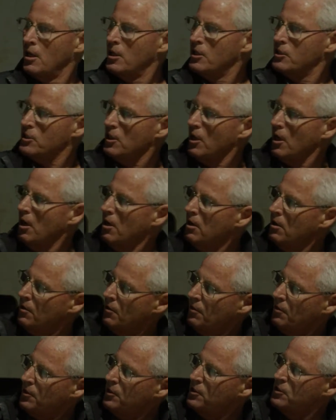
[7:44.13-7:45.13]
So
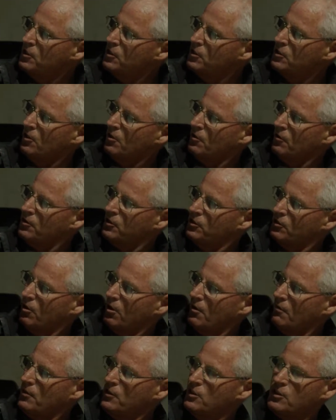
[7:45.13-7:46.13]
this is on the
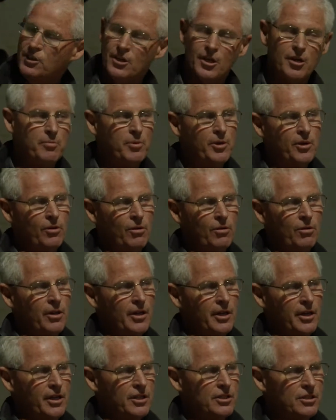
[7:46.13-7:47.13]
side of a steep hill,
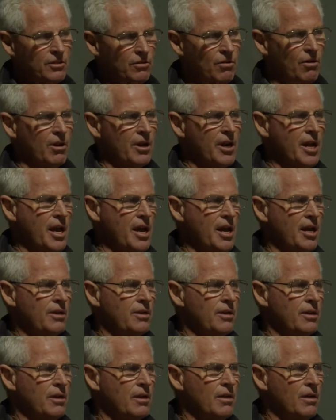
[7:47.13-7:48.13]
and it's not
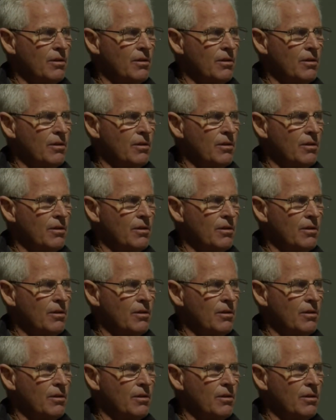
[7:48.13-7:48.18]
had,